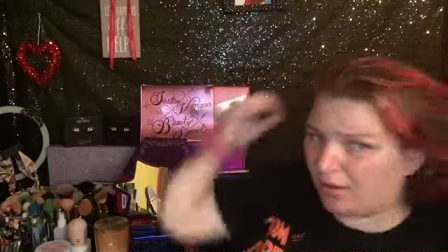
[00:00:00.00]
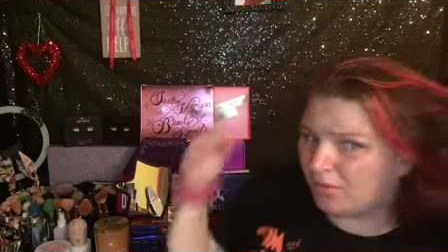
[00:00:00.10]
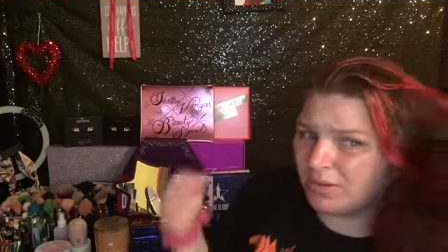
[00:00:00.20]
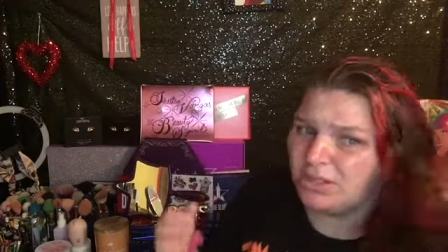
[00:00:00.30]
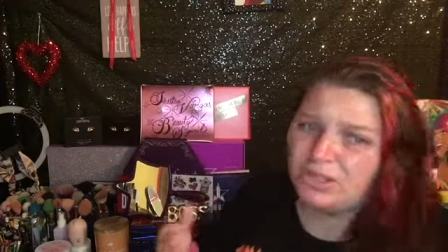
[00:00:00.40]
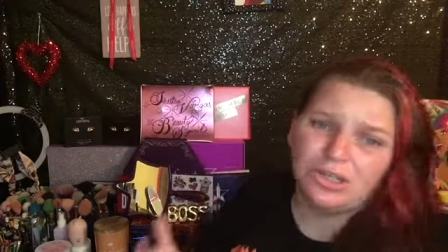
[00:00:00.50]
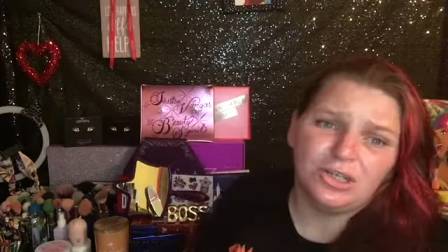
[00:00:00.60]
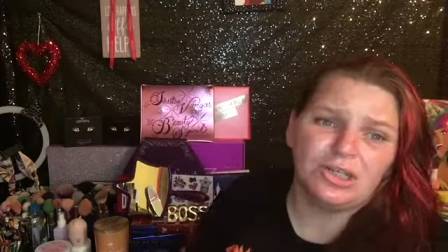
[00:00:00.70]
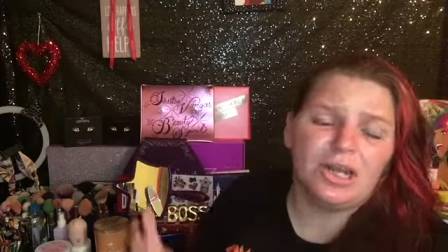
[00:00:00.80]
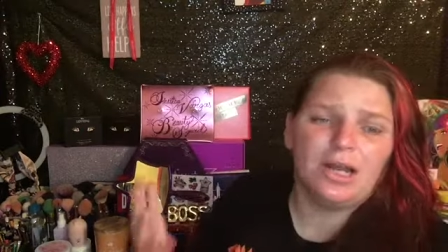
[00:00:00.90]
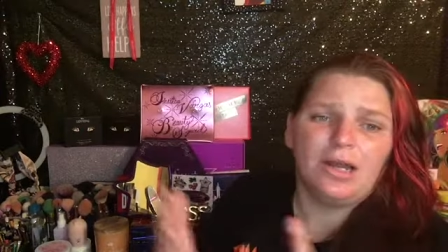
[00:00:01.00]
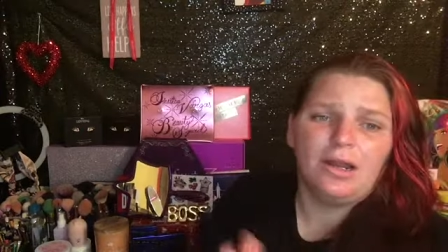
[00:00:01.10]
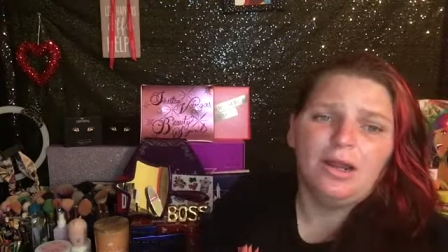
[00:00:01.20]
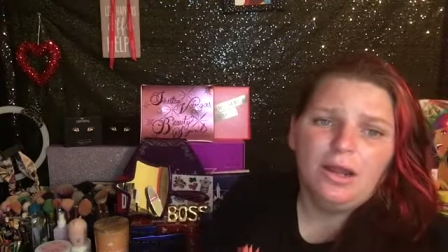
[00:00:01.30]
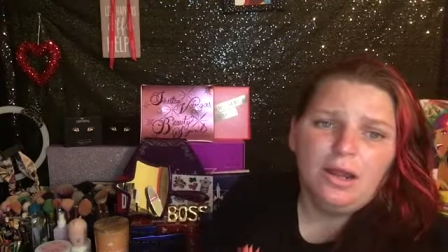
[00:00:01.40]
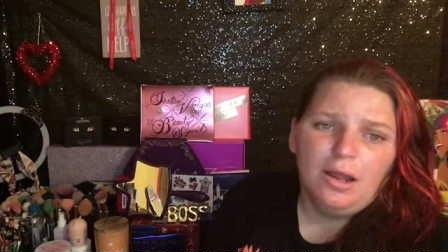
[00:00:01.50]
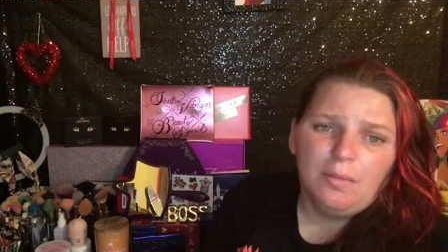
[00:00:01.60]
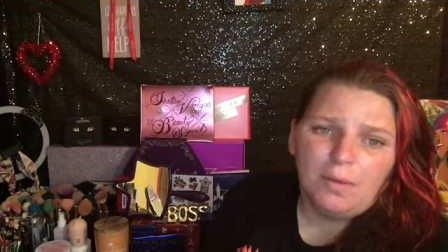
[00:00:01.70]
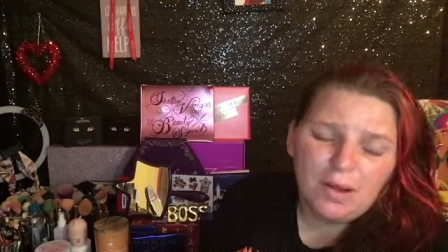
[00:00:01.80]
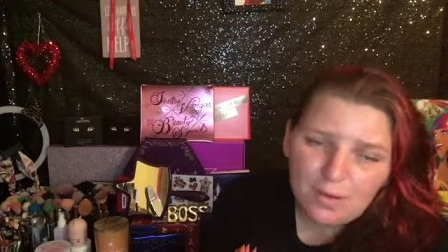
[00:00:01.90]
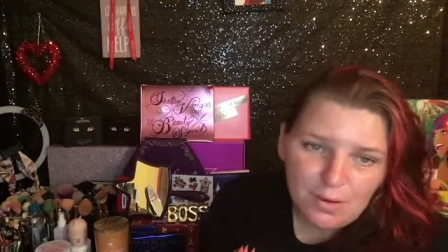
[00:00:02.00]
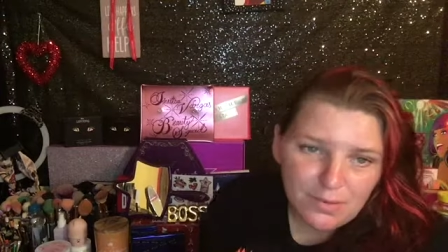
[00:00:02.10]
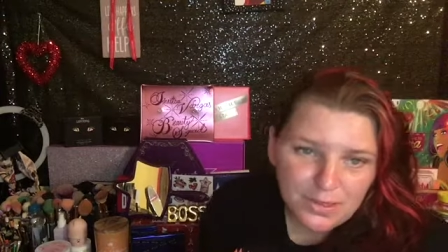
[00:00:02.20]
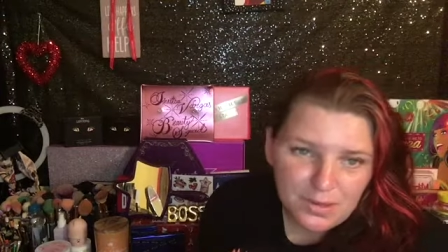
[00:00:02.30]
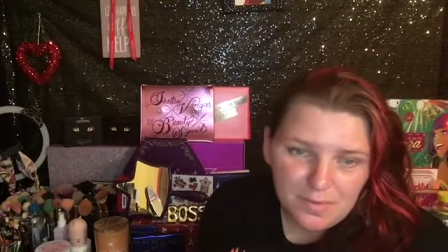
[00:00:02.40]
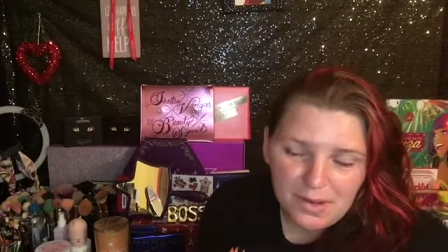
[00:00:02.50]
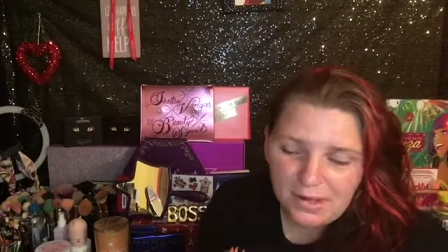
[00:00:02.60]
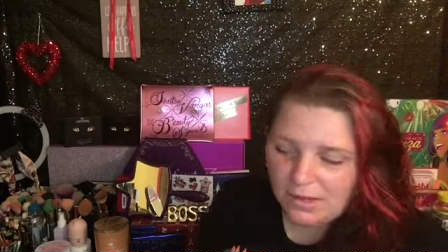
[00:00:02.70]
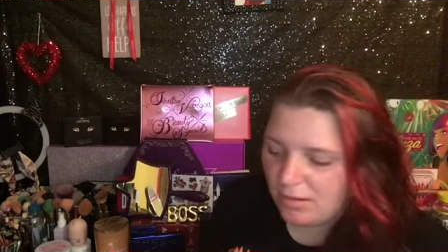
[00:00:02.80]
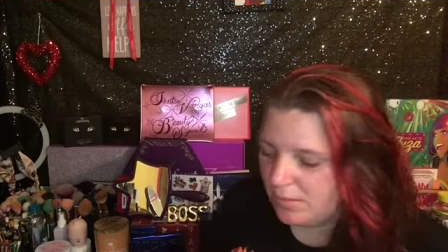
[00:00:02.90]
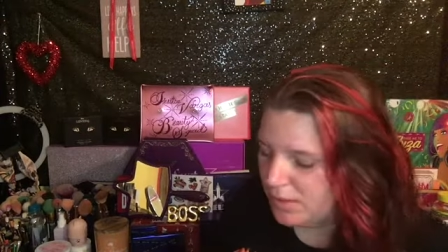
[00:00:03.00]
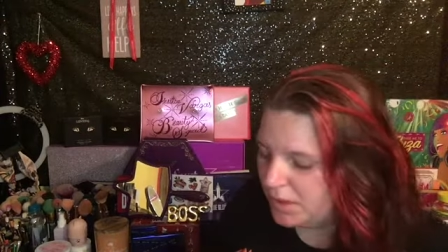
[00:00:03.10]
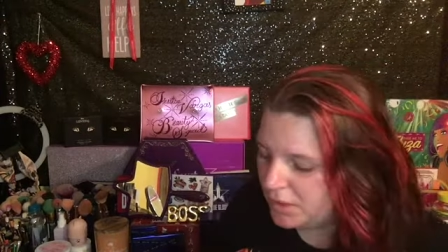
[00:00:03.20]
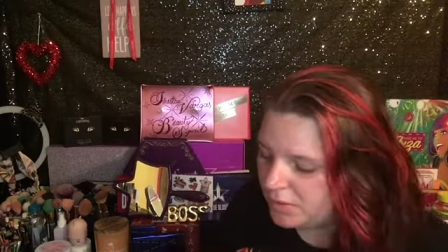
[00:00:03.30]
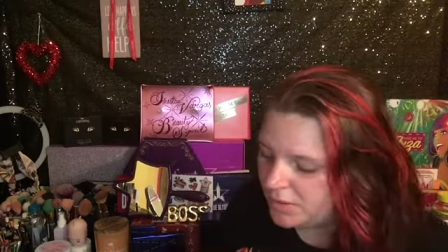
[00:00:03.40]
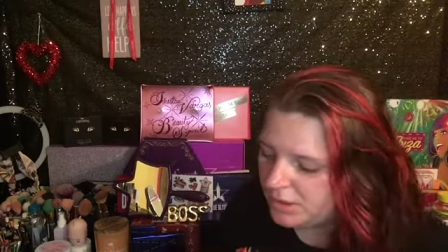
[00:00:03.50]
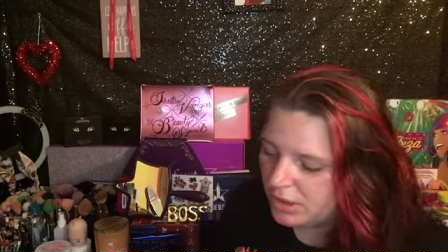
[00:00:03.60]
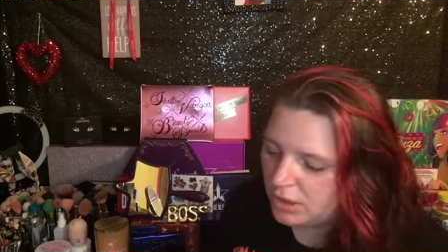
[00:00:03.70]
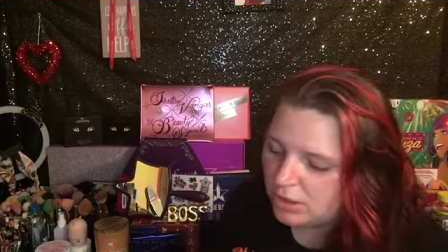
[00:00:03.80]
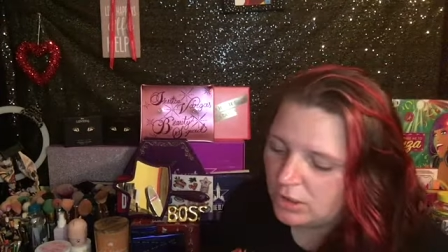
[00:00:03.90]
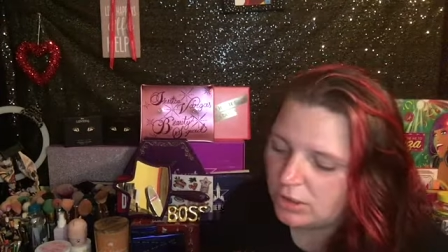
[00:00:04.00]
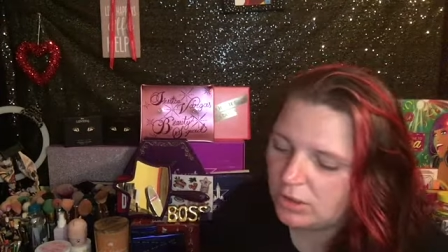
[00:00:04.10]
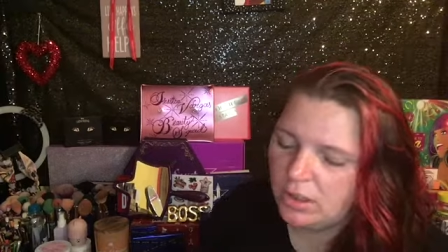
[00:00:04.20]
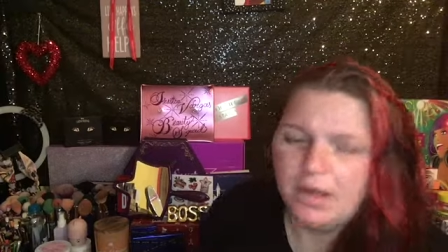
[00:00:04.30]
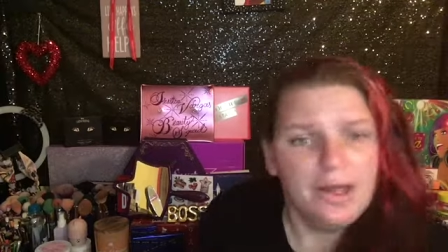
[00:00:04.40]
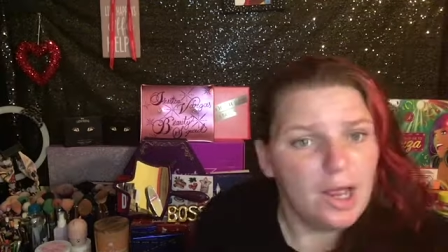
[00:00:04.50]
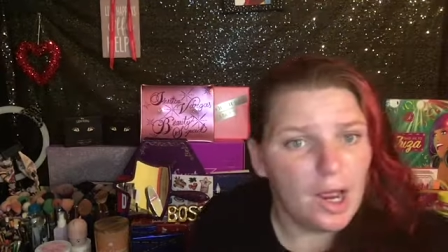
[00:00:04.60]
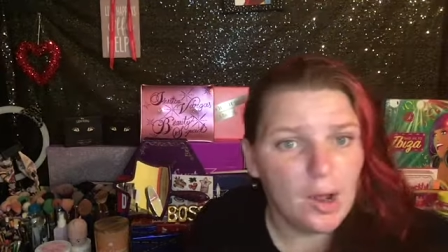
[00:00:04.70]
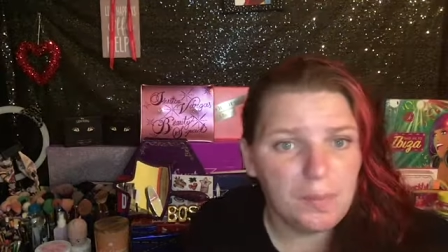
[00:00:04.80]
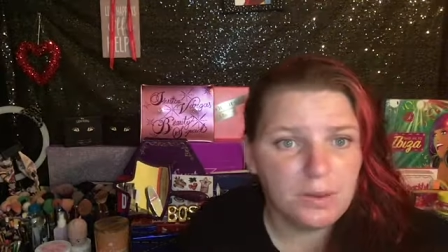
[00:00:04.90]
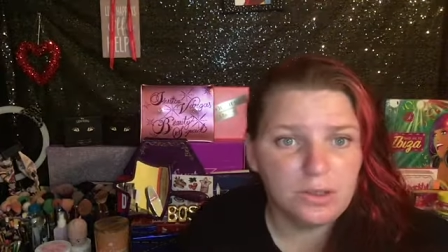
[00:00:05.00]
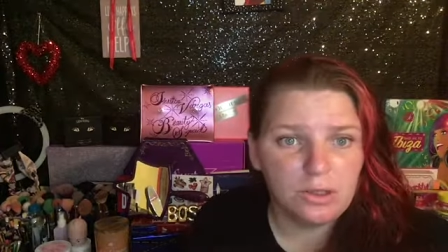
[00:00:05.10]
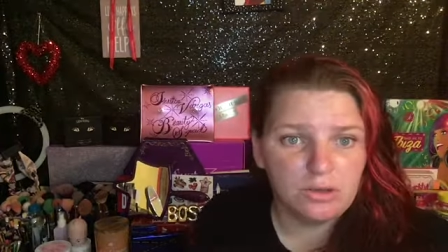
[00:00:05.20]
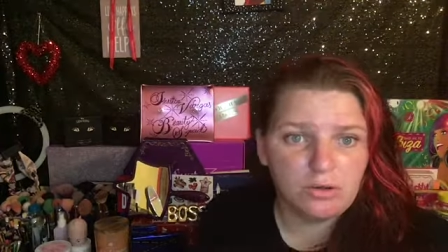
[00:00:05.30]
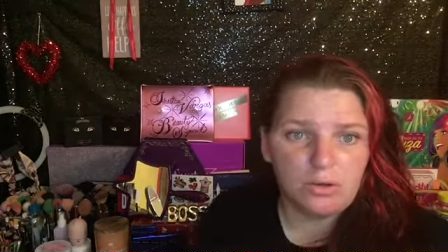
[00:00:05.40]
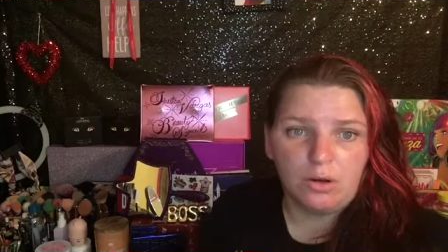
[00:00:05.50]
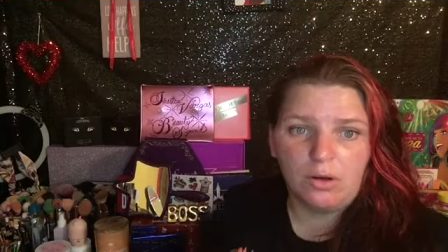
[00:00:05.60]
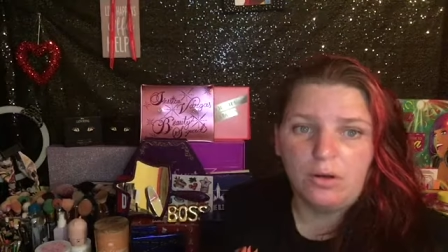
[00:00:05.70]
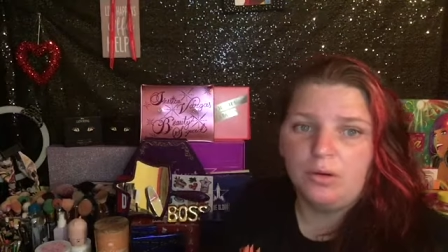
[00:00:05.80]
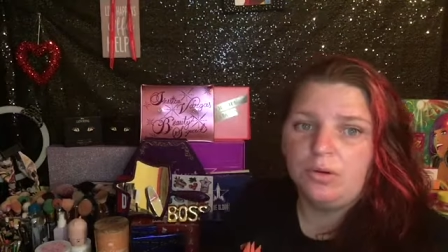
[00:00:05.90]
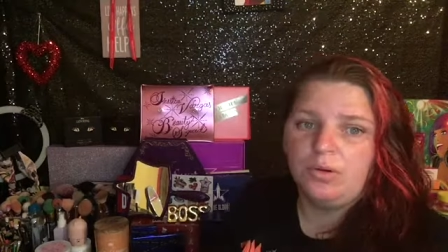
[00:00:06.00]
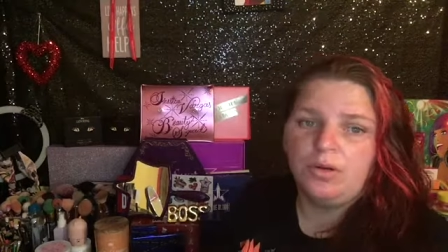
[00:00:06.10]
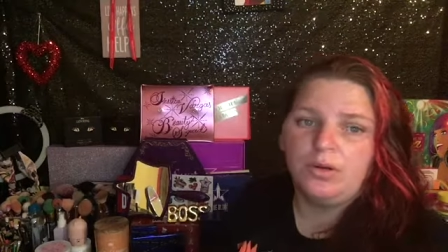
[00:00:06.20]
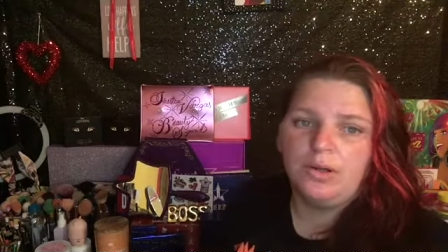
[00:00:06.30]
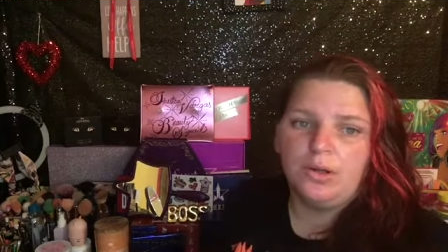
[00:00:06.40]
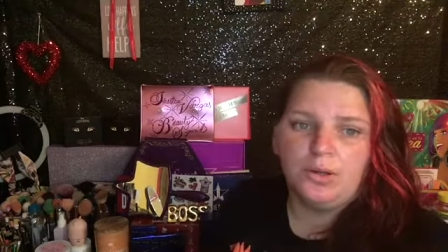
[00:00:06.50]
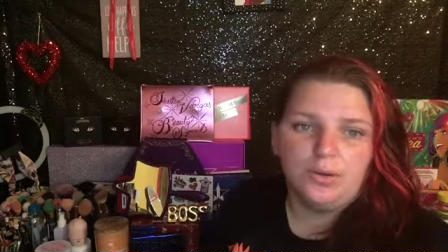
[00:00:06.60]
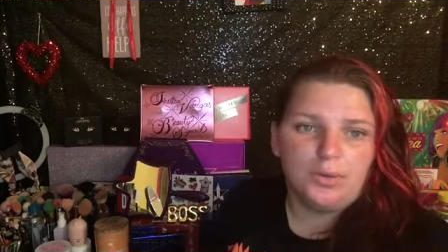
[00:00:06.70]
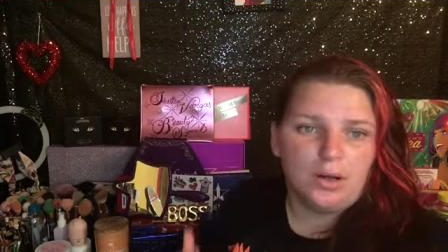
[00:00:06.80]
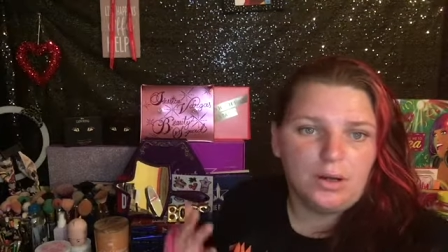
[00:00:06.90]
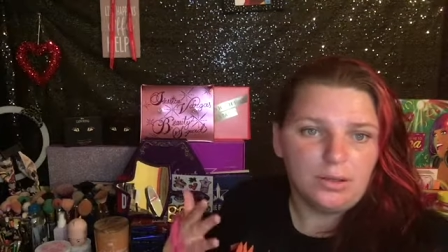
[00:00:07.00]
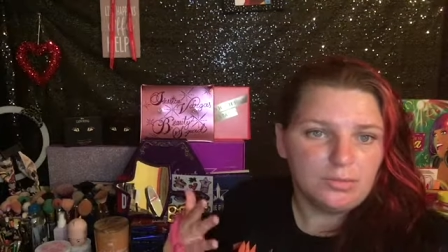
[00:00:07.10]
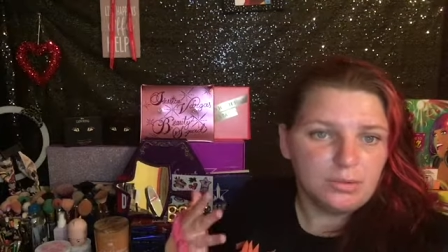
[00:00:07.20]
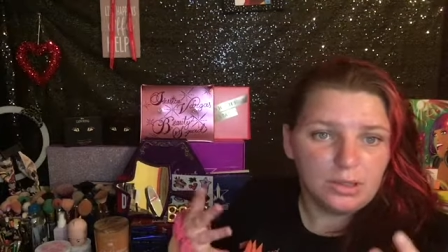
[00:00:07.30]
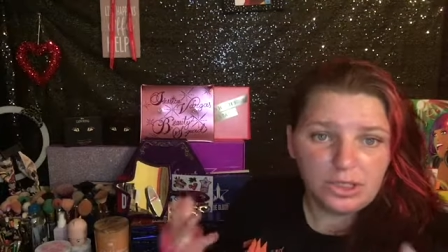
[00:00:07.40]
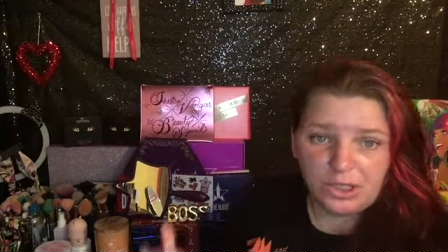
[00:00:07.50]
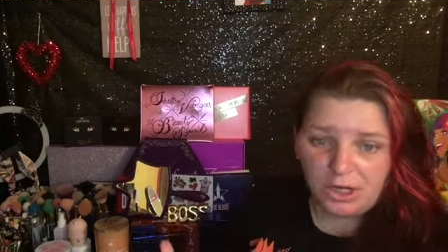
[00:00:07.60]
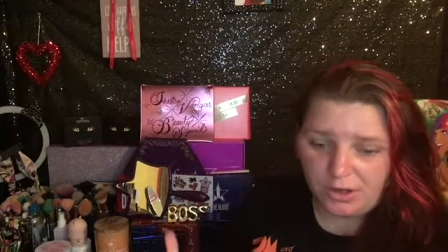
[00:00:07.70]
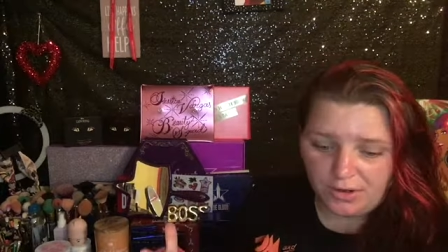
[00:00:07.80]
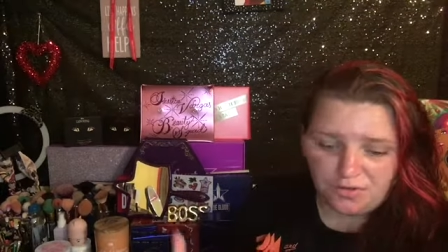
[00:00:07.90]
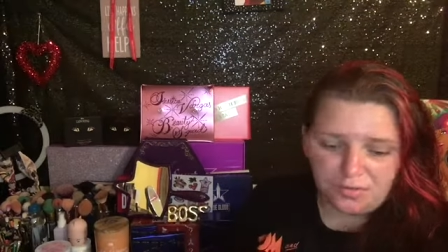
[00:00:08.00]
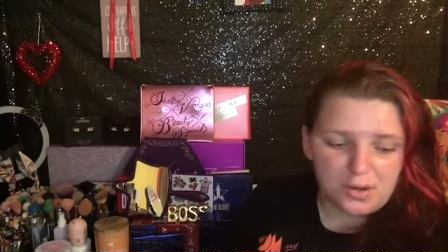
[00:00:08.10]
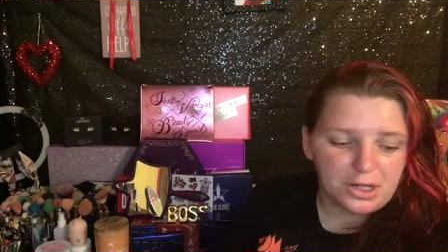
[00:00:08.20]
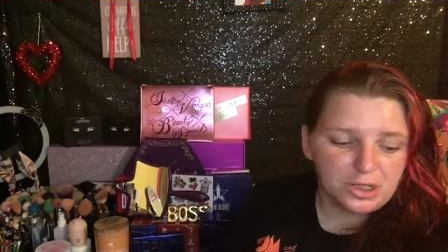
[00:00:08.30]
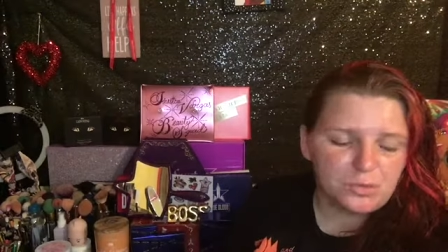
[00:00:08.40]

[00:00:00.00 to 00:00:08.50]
We just chit chat, play around with some makeup, get to know each other, help each other grow, you know, um, share information.